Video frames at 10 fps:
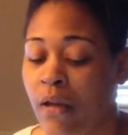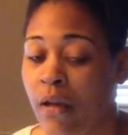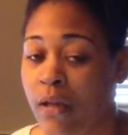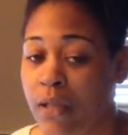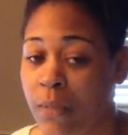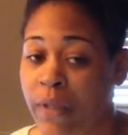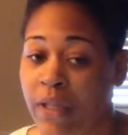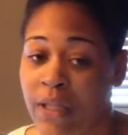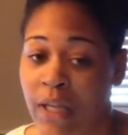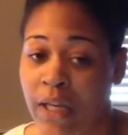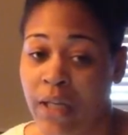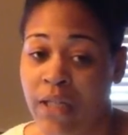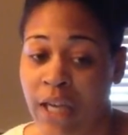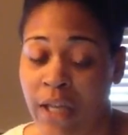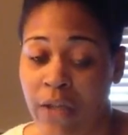a debilitating
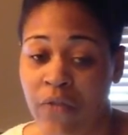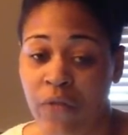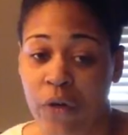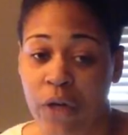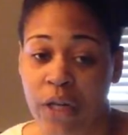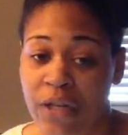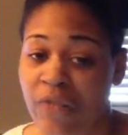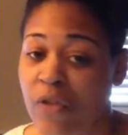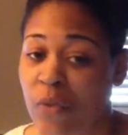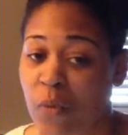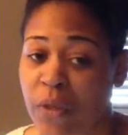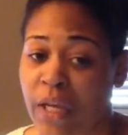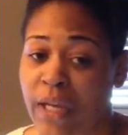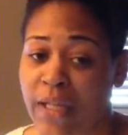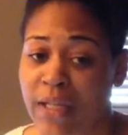challenge for an individual with
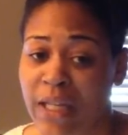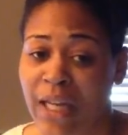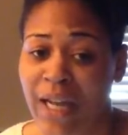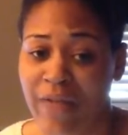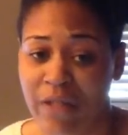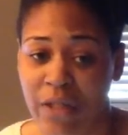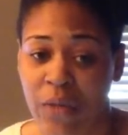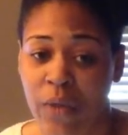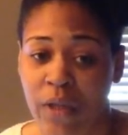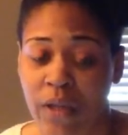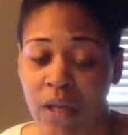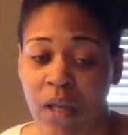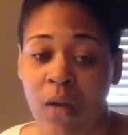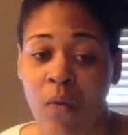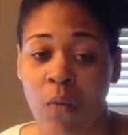ASD to have to deal with
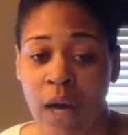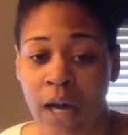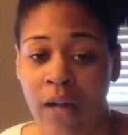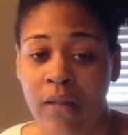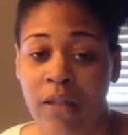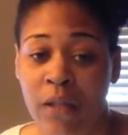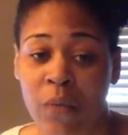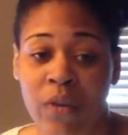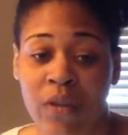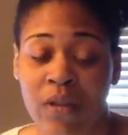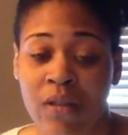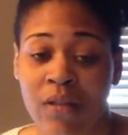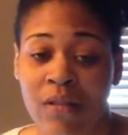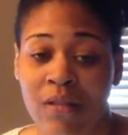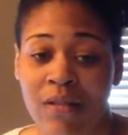while dealing with the
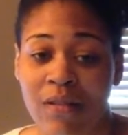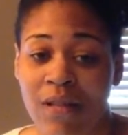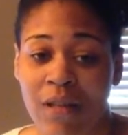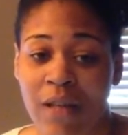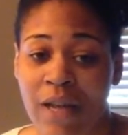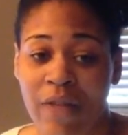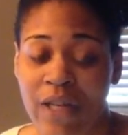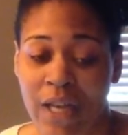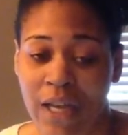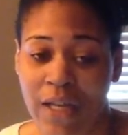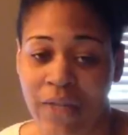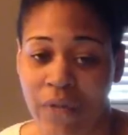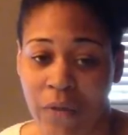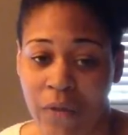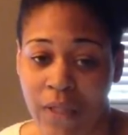everyday
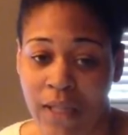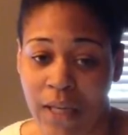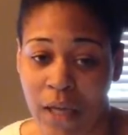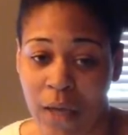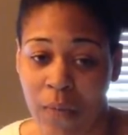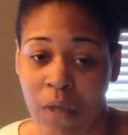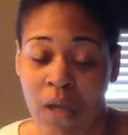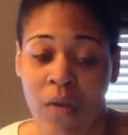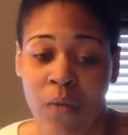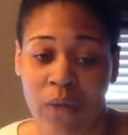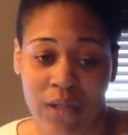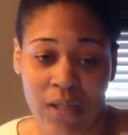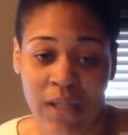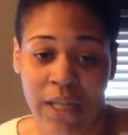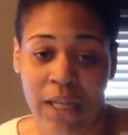difficulties that come with
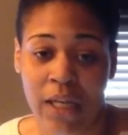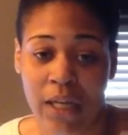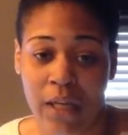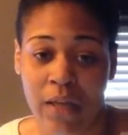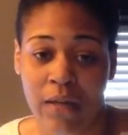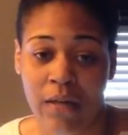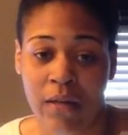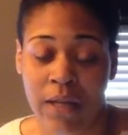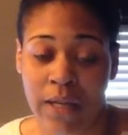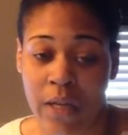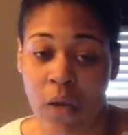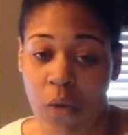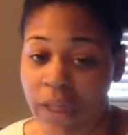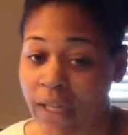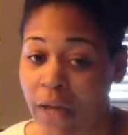sustaining and
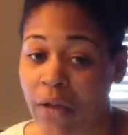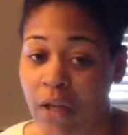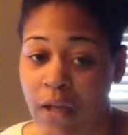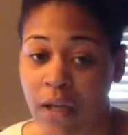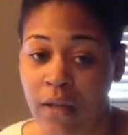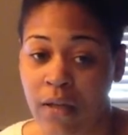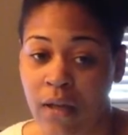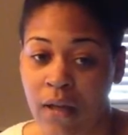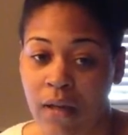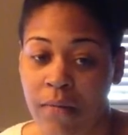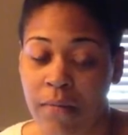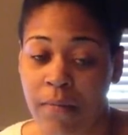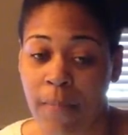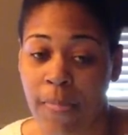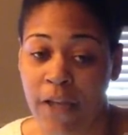holding down
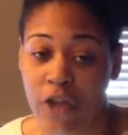a